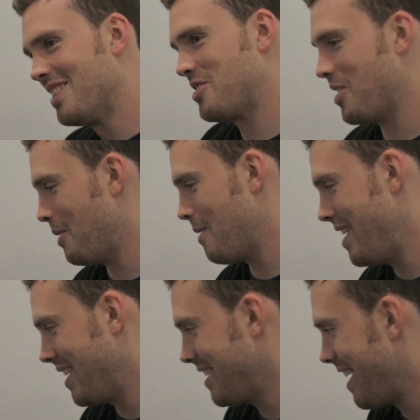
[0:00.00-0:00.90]
start
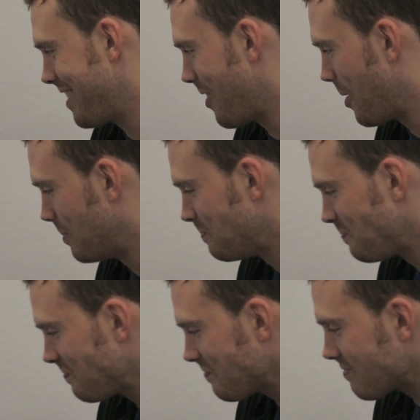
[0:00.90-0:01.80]
raining death on them.
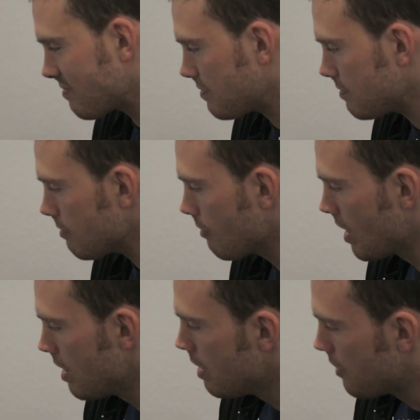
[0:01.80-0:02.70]

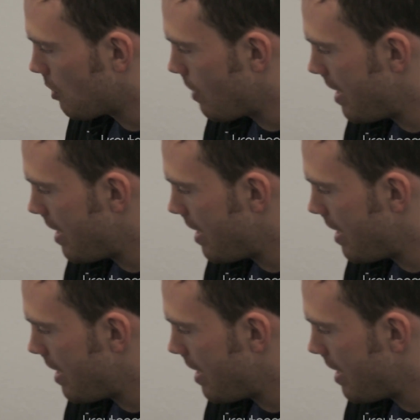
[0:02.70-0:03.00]
The